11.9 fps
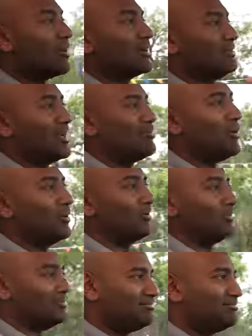it because I'm
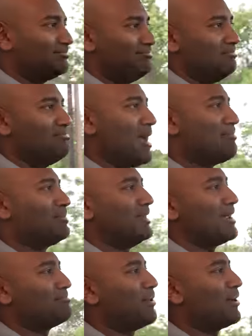always mapping
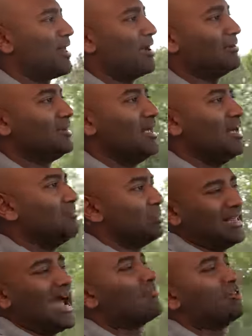that part out.
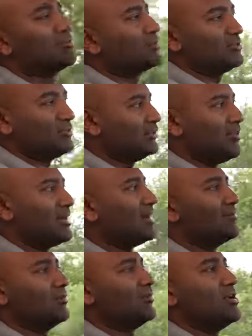But the average person, you might
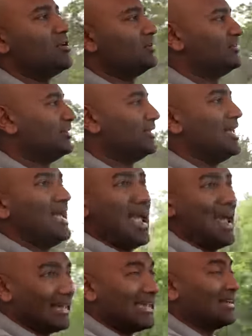never even notice it.
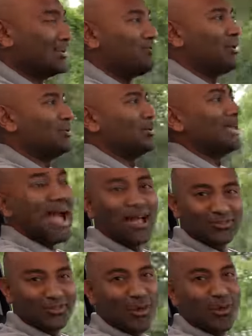And again, compared to a
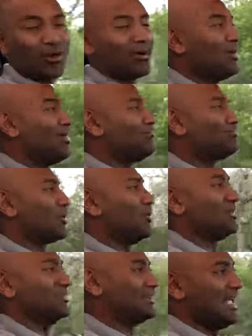gas car
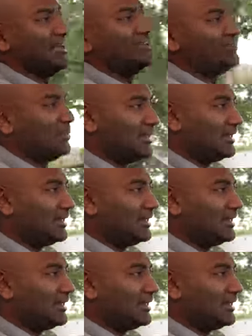with its 10 speed